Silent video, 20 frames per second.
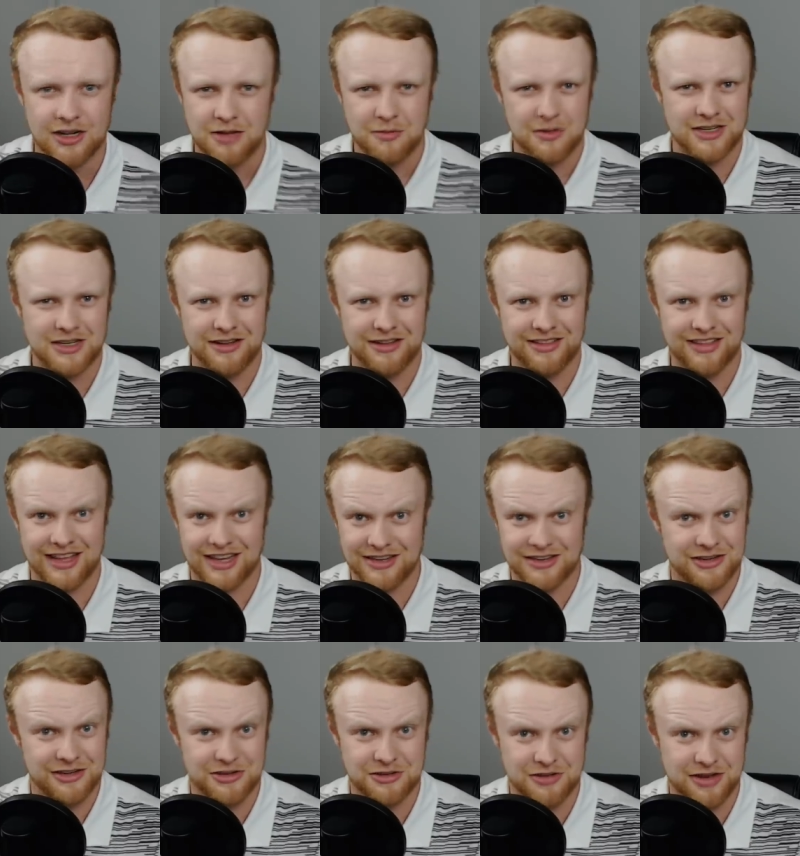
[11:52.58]
What do you think?
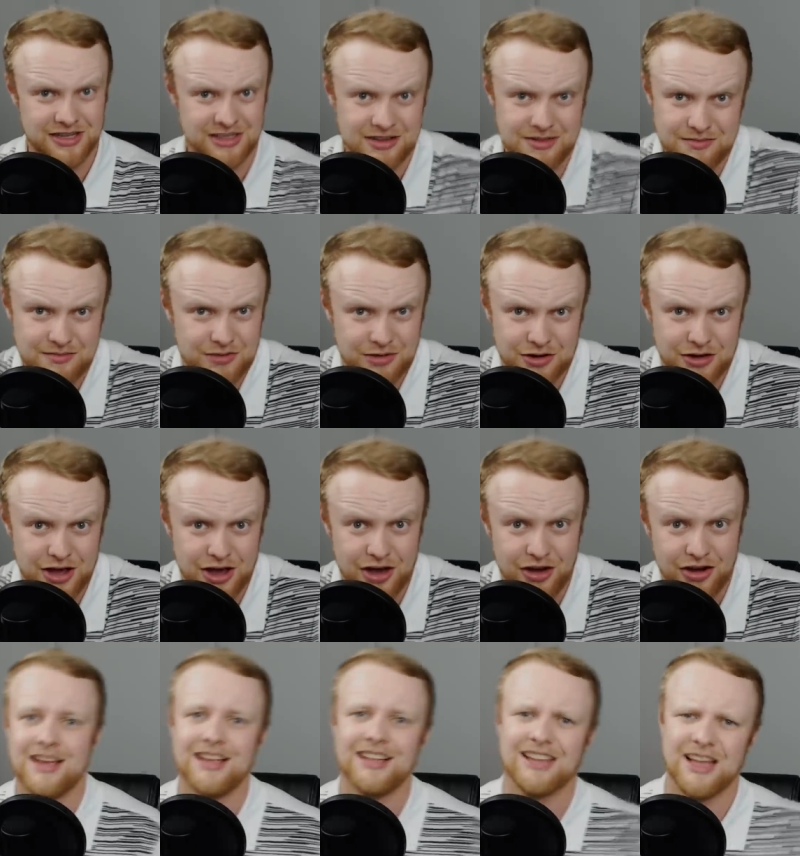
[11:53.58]
Do you trust them or no?
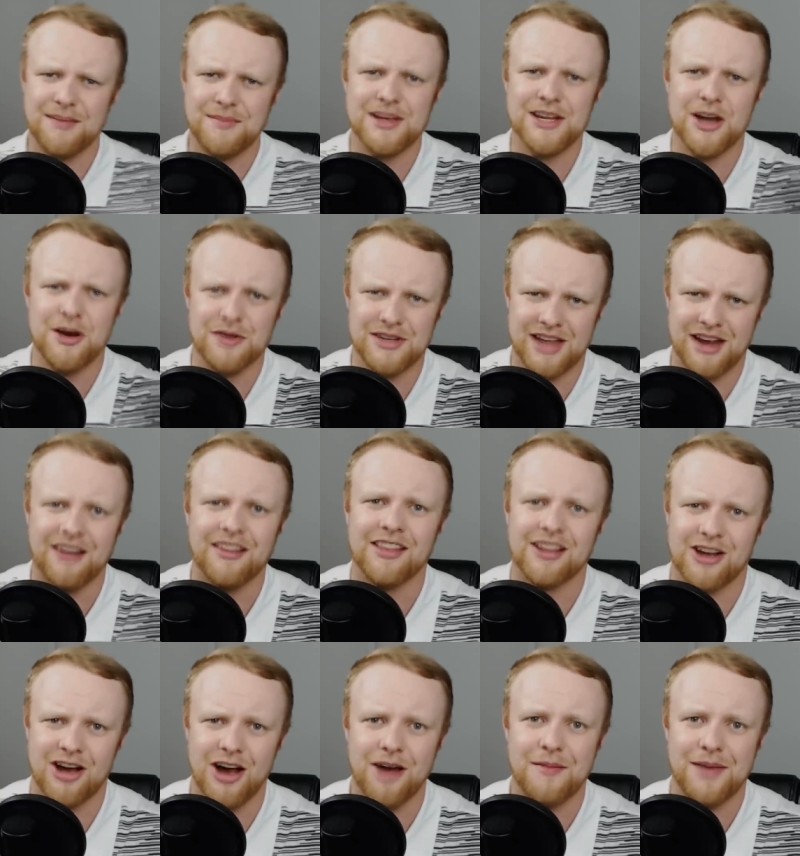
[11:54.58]
Let me know down in the
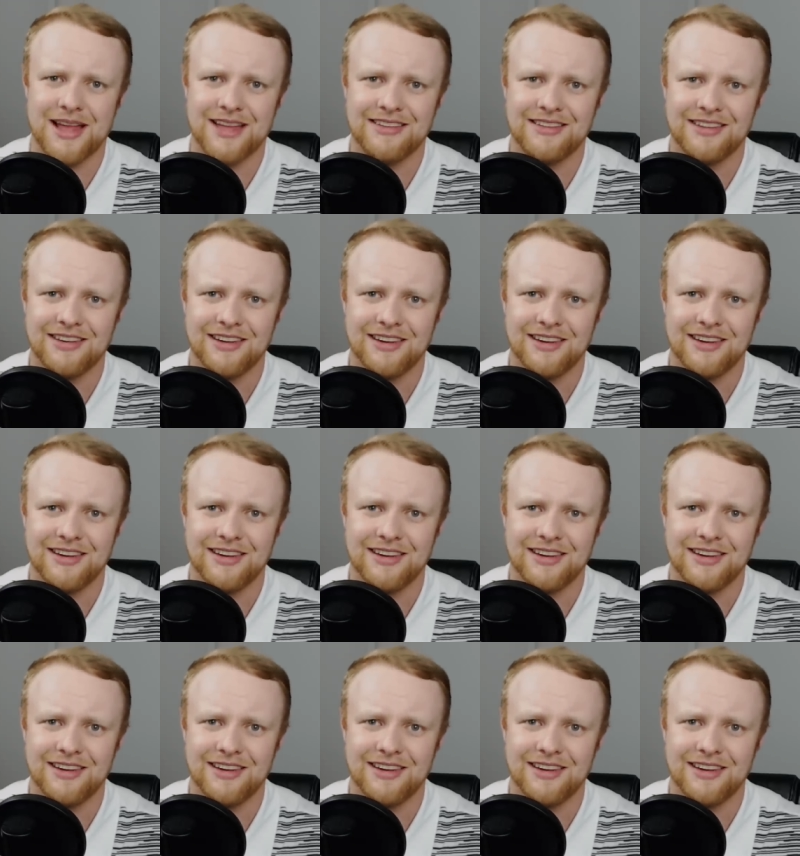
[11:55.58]
comments.